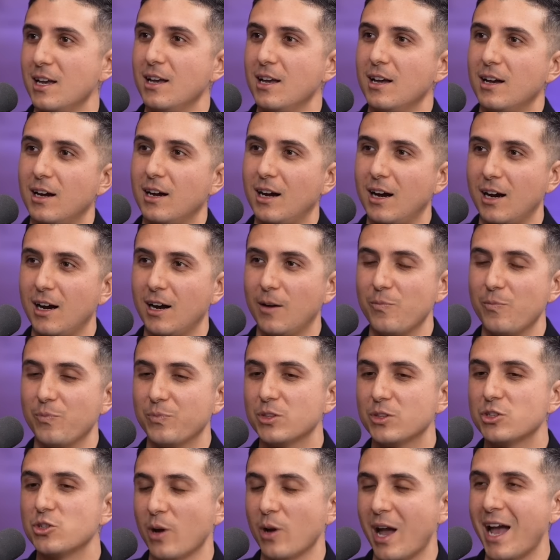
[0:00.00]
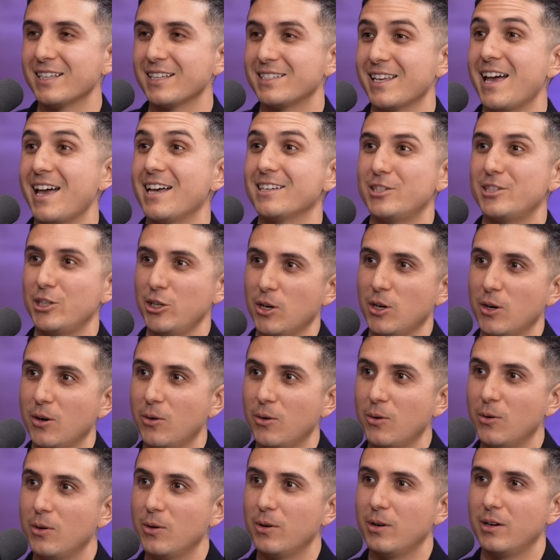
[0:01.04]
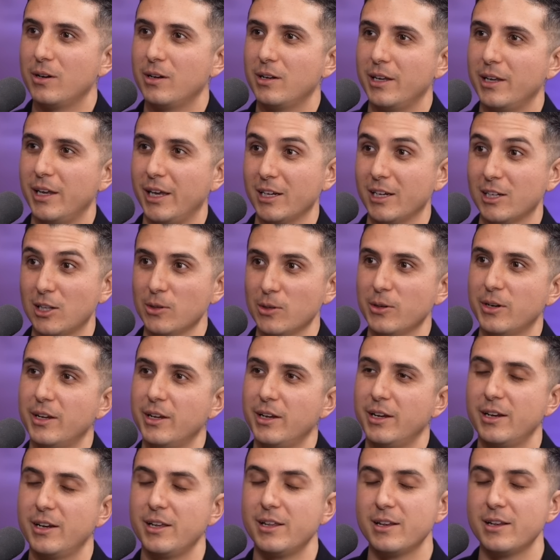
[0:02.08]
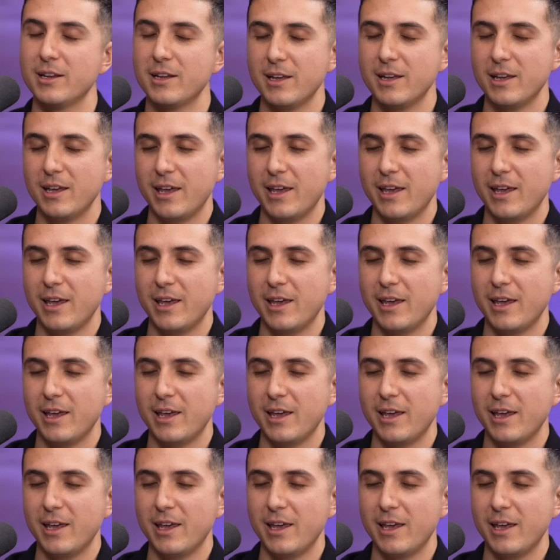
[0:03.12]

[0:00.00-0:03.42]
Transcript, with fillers: Yeah. So it has SEO included in it.